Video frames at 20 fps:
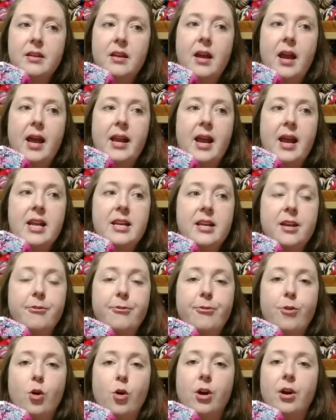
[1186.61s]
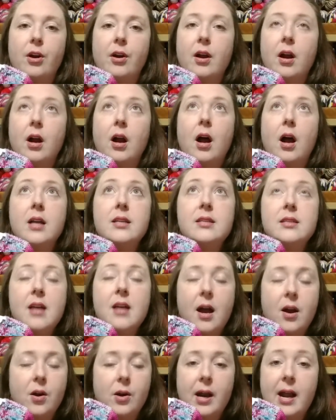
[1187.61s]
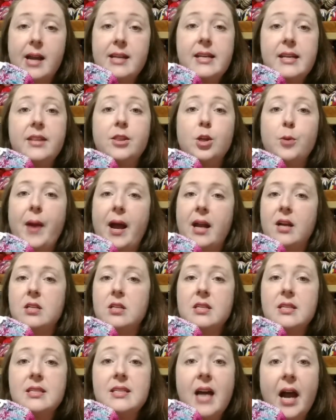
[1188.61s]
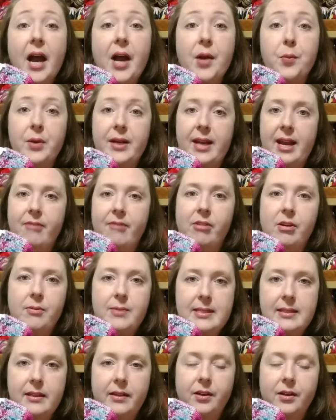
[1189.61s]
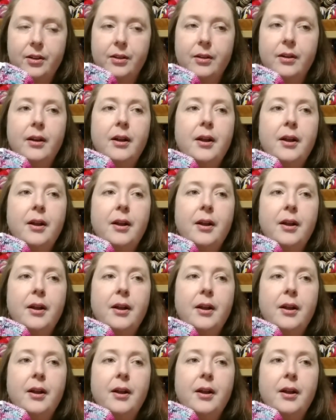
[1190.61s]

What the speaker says: and I knit their patterns a ton when Avery was little.